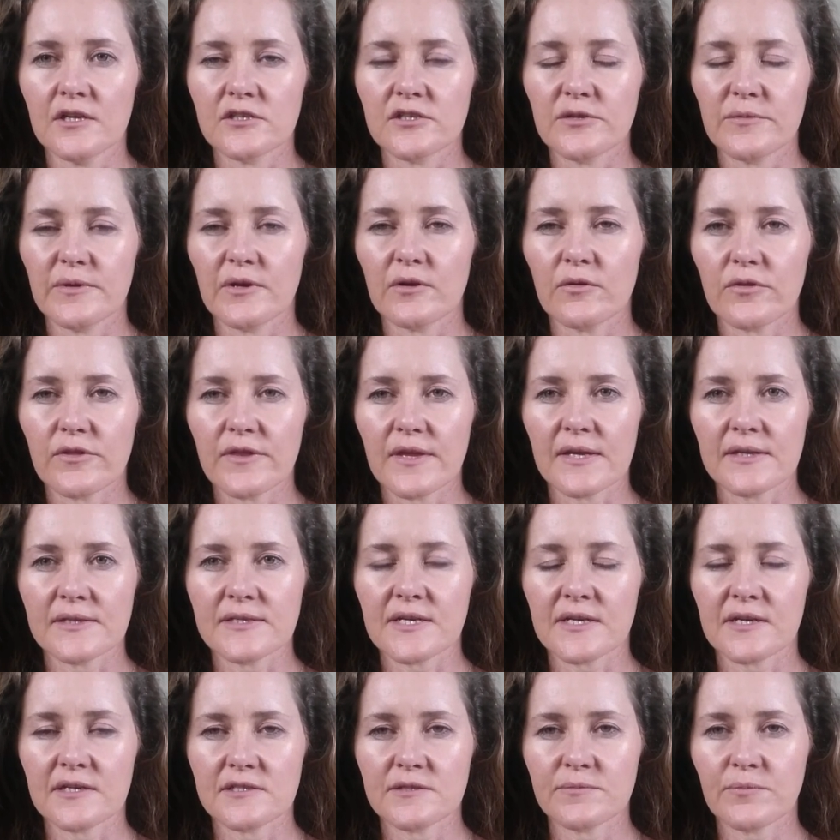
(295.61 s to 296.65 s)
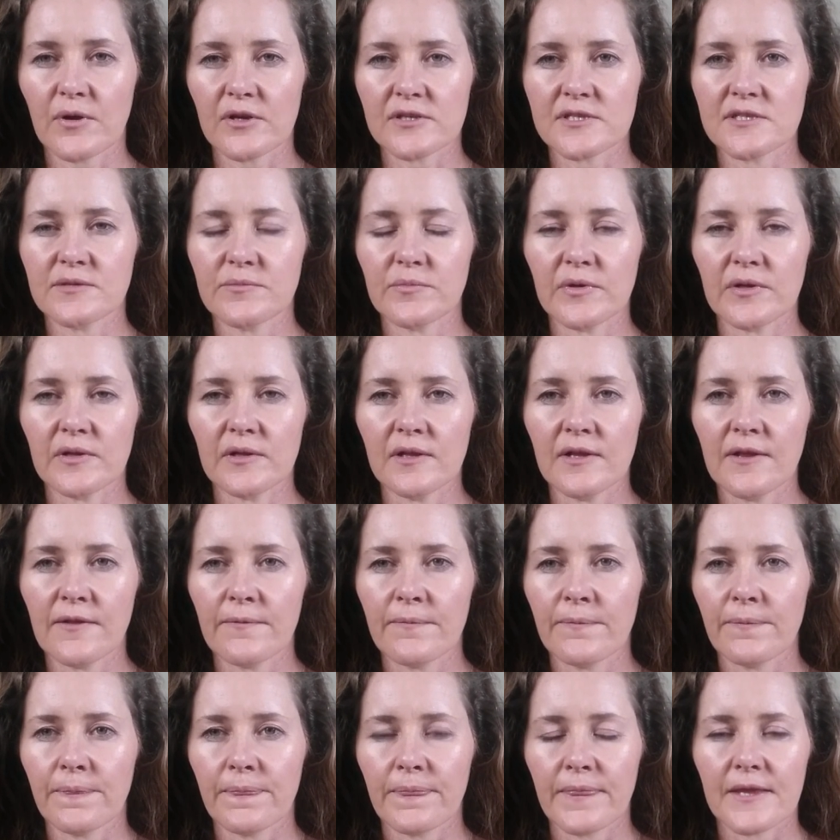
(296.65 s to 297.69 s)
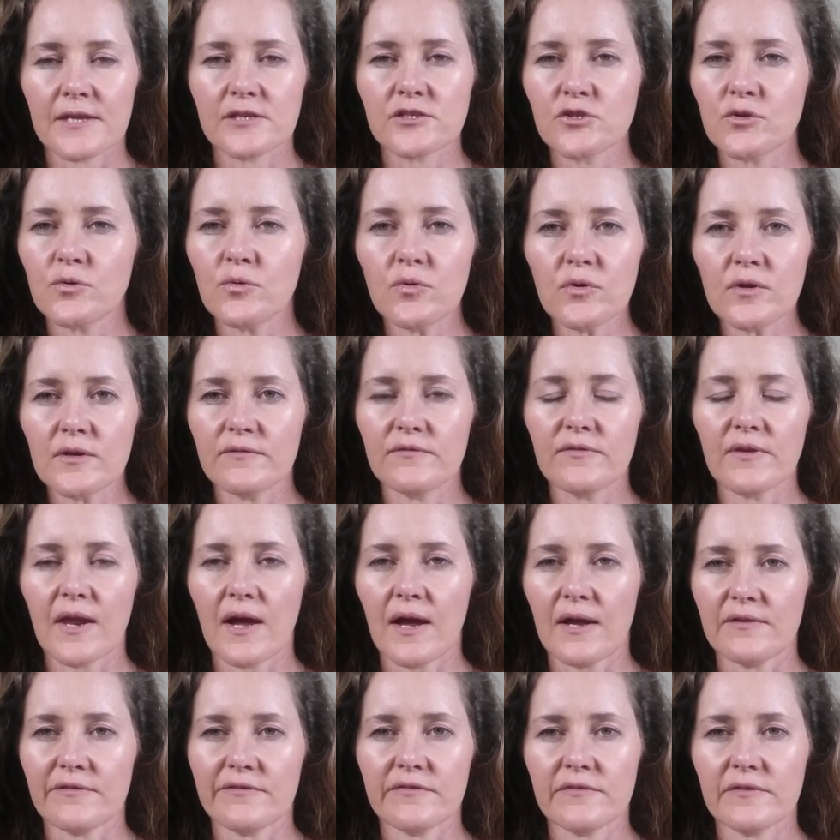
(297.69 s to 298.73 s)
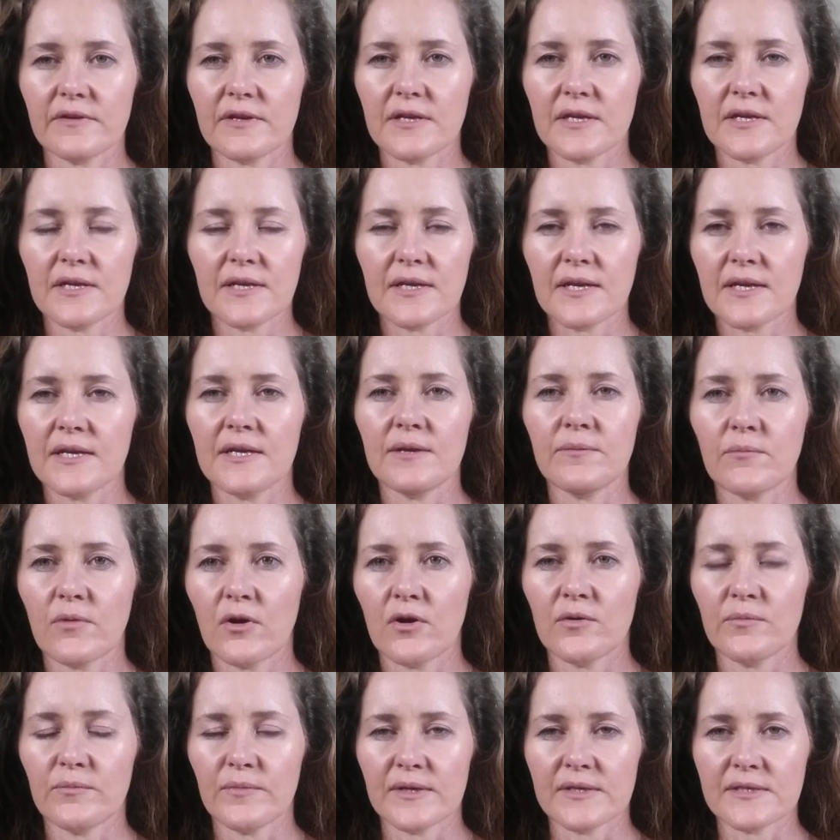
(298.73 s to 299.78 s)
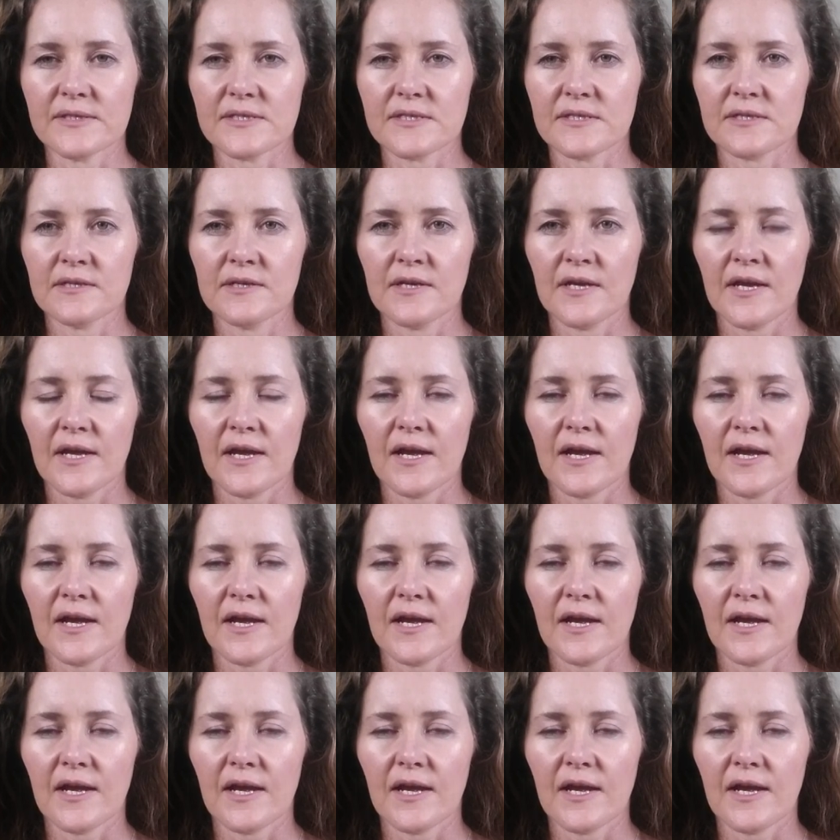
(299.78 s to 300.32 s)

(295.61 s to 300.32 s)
to be authentic as possible to all of life in any moment,